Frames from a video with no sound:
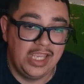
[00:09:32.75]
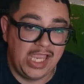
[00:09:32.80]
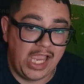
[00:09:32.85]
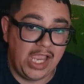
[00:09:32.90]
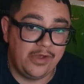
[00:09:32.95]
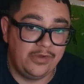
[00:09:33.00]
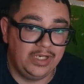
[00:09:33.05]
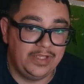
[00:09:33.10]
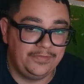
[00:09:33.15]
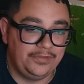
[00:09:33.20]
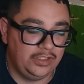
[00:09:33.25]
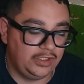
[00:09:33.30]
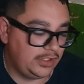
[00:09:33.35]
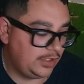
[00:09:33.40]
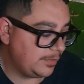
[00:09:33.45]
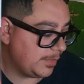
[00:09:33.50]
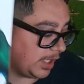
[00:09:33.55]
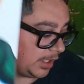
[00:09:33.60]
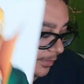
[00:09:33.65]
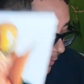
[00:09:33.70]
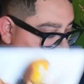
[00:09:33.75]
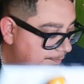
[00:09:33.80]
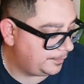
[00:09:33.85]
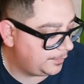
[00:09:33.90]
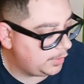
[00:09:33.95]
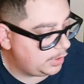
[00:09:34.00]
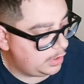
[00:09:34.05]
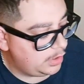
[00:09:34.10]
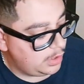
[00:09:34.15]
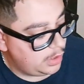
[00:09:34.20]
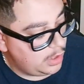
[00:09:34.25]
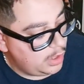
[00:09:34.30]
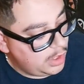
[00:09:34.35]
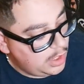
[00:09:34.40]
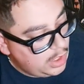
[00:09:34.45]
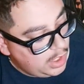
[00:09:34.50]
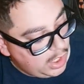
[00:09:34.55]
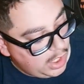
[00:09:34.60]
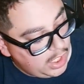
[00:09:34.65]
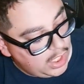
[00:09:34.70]
I would love to learn about
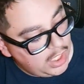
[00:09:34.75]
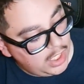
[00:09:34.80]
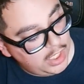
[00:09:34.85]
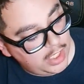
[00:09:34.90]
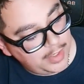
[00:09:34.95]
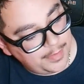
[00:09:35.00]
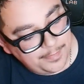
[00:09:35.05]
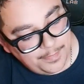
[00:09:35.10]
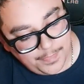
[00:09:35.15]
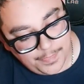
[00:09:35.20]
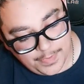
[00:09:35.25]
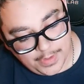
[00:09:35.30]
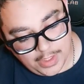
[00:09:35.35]
them.